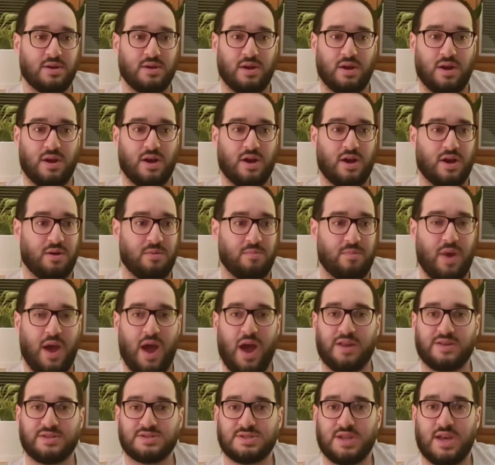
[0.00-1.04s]

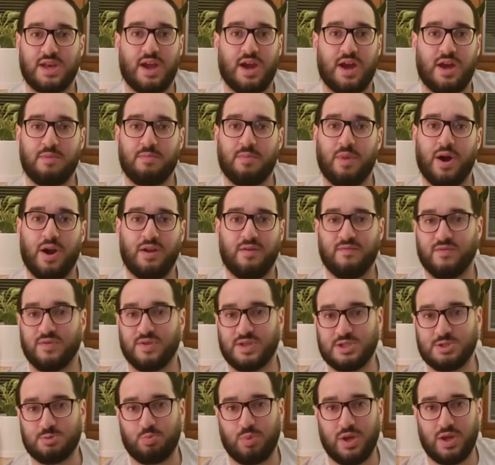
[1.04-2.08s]
out of sight, out of mind for
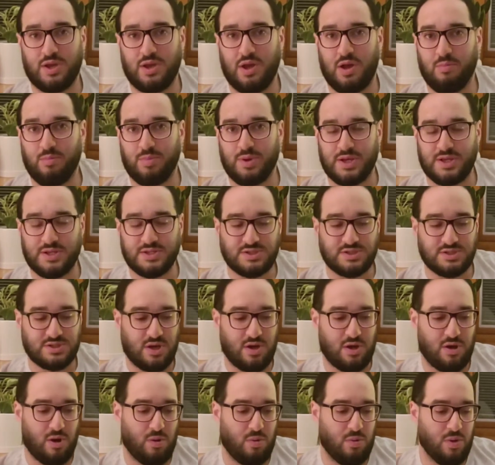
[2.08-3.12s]
these big companies.
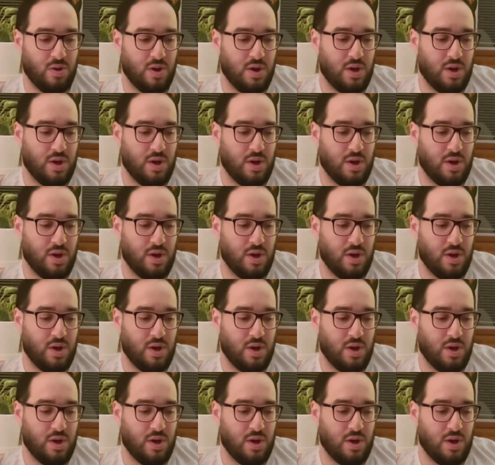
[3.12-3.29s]
So